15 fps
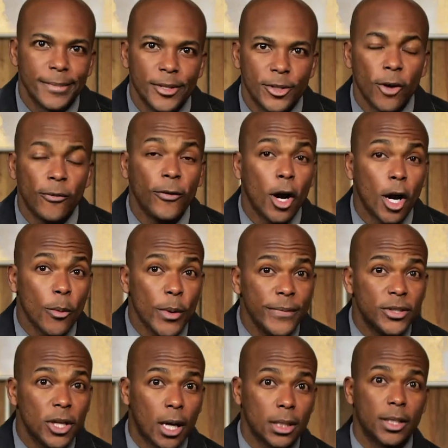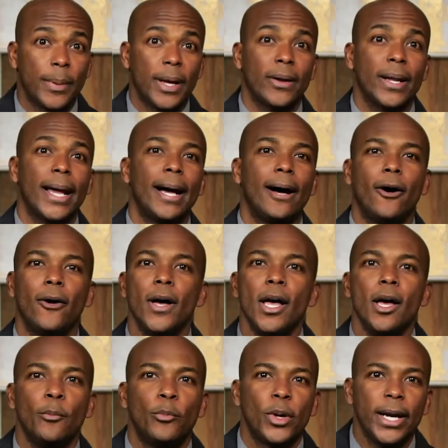So far, we've talked about how
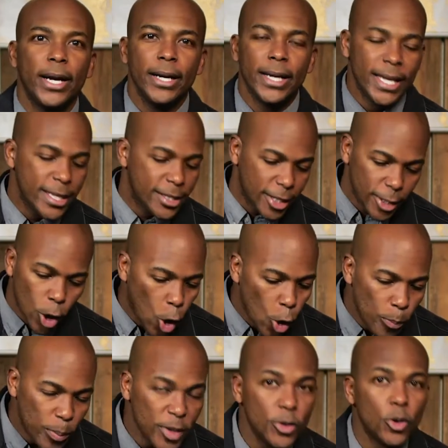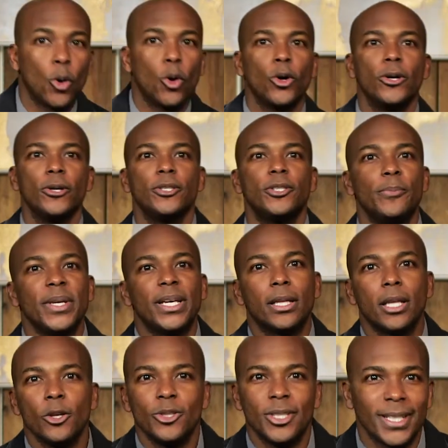prayer is an open door to be
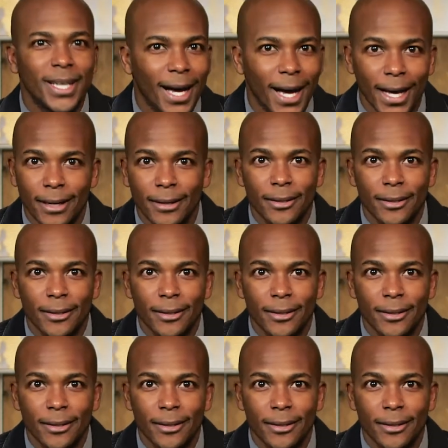close to God.